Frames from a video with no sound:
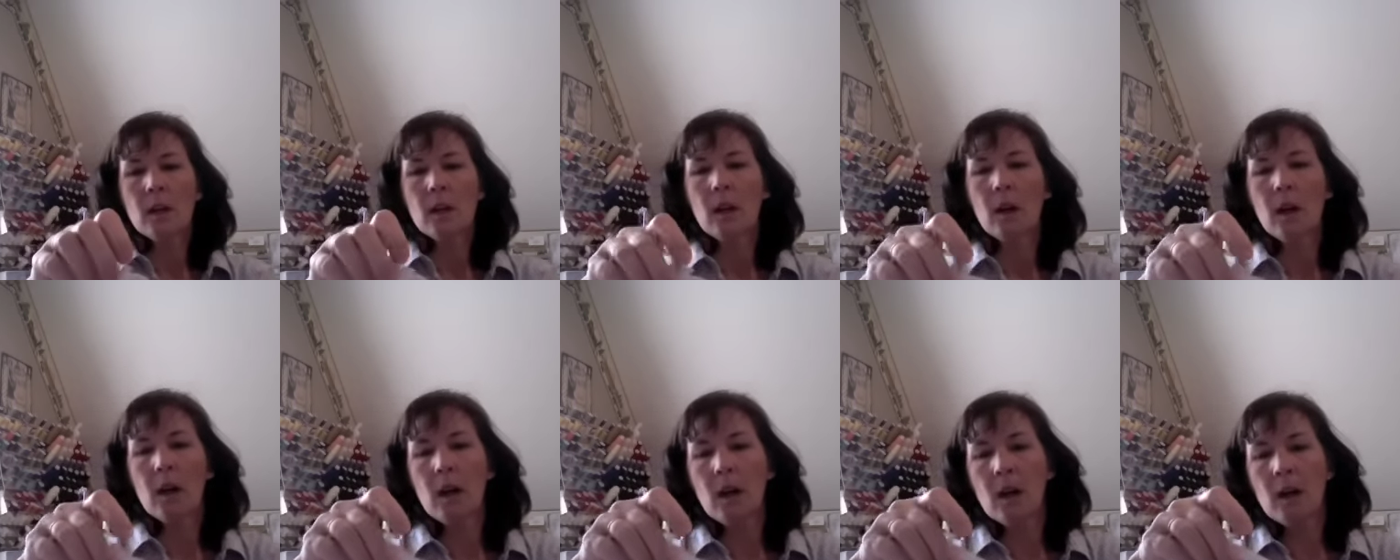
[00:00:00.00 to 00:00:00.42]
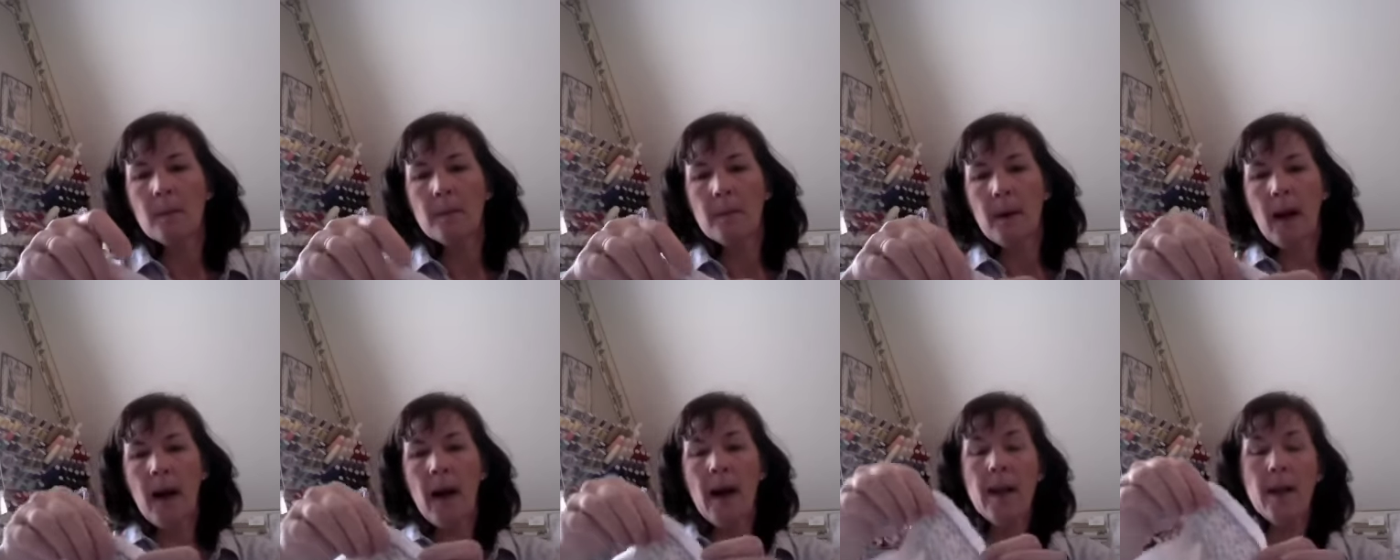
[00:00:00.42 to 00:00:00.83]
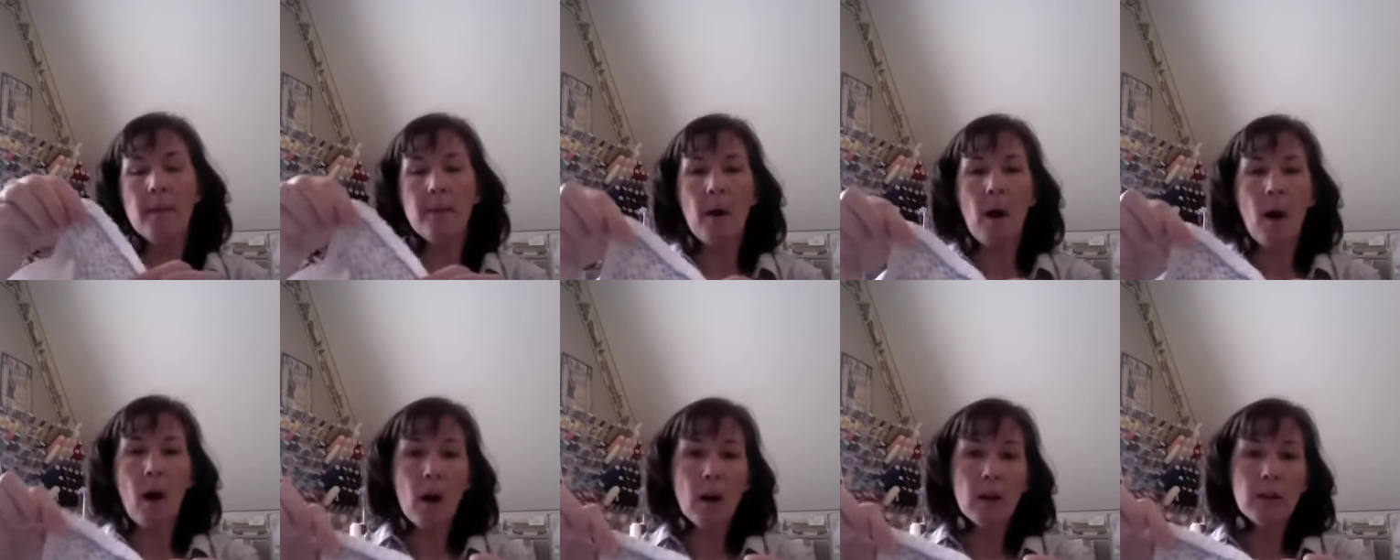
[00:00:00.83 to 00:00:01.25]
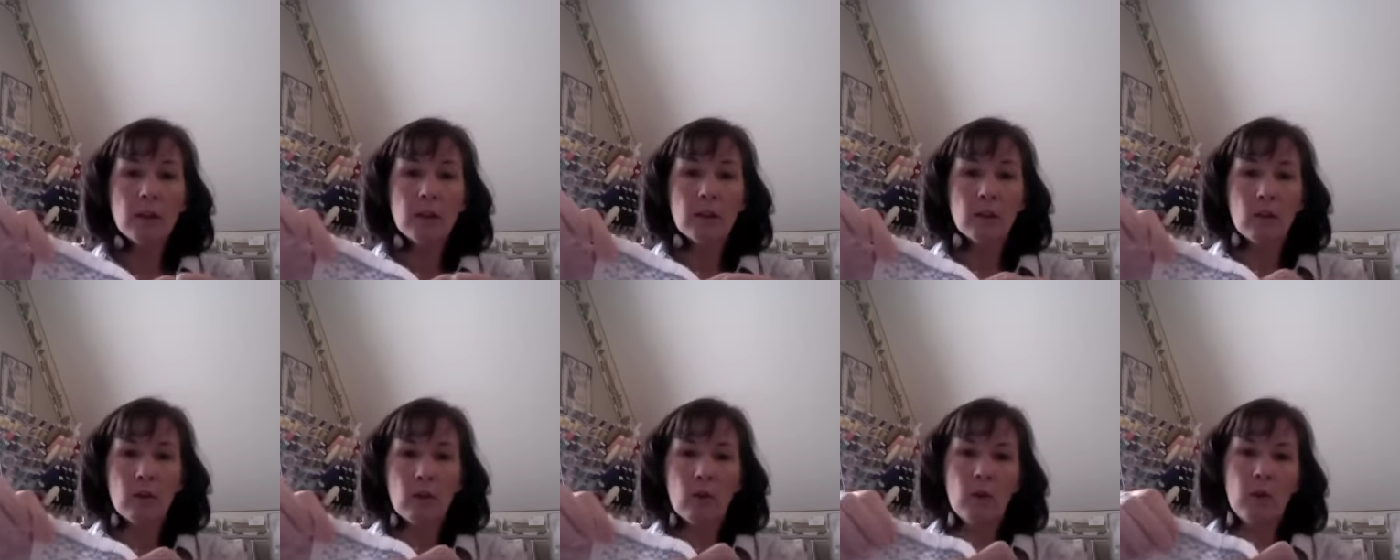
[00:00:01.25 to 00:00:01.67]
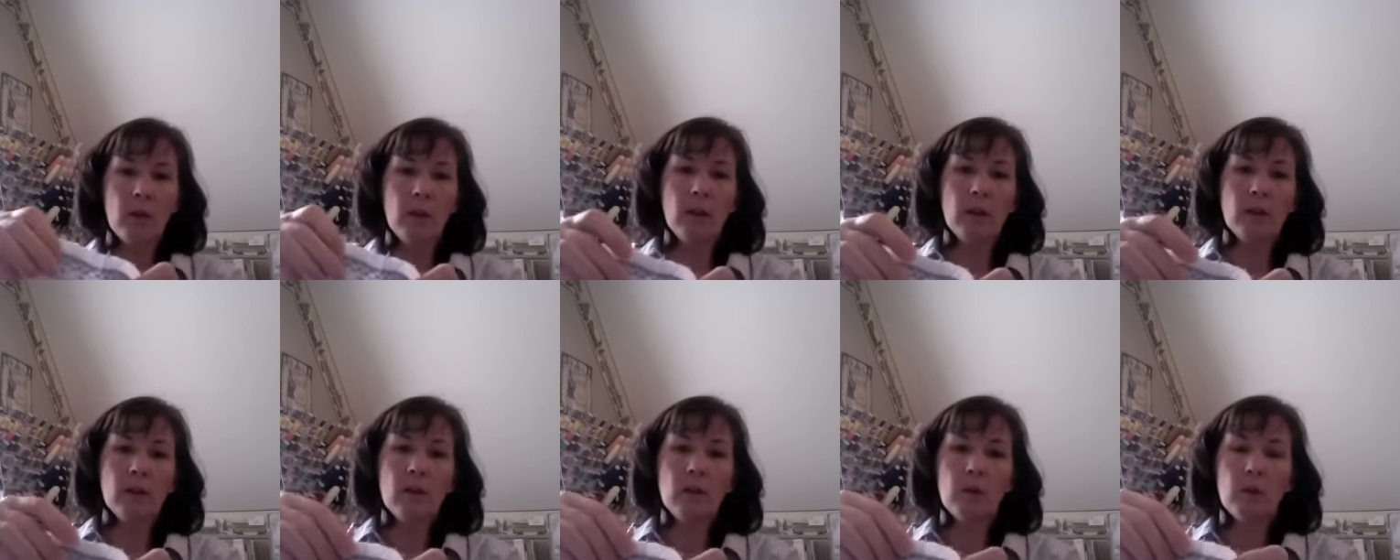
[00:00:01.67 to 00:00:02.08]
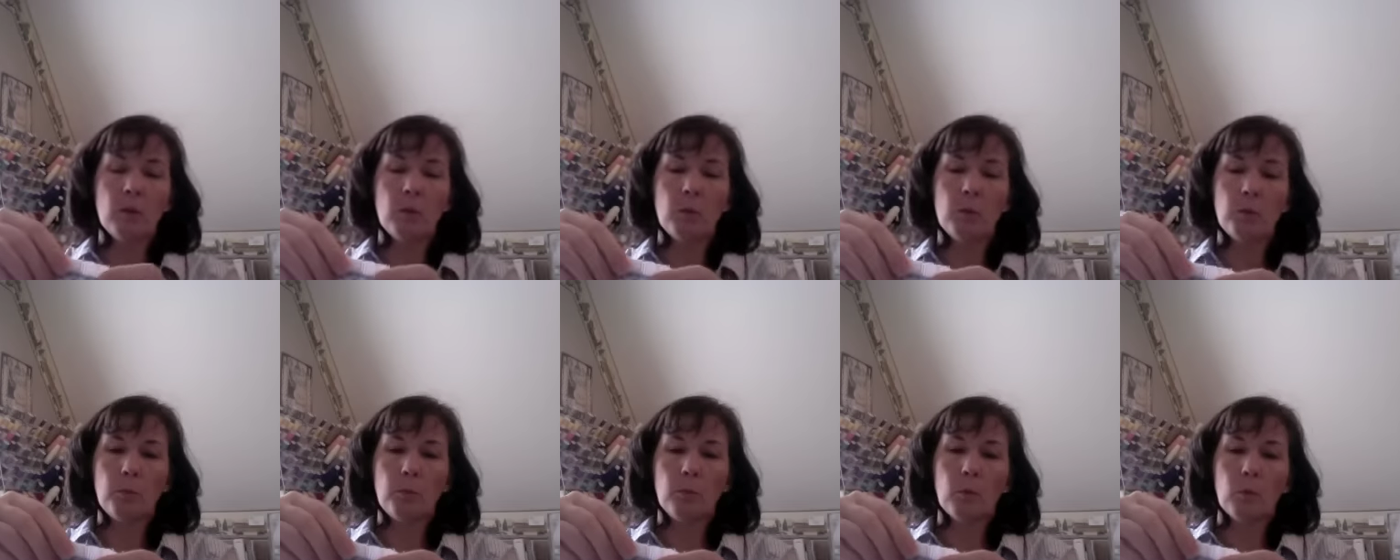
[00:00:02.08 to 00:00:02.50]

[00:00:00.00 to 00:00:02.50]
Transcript: I am also going to